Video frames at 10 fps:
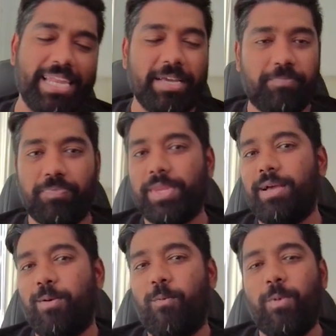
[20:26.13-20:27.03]
League
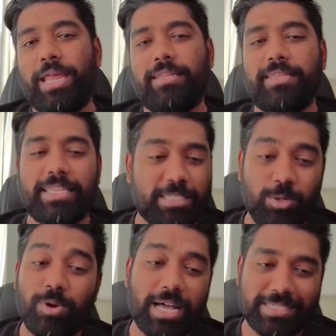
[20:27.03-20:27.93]
with this
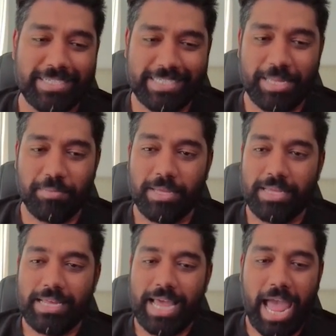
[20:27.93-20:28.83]
Newcastle's team.
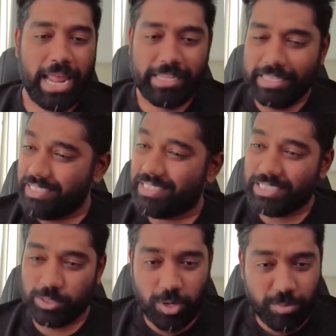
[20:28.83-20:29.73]
And this
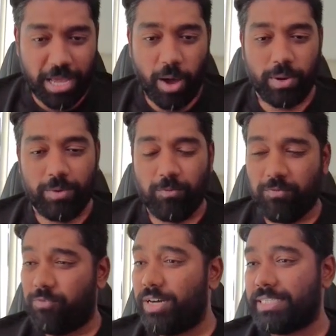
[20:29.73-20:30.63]
is going to be our
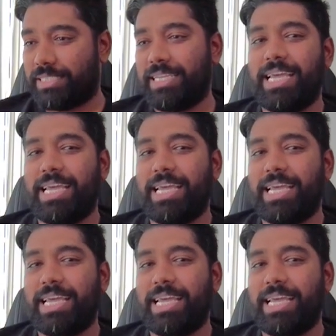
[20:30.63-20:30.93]
first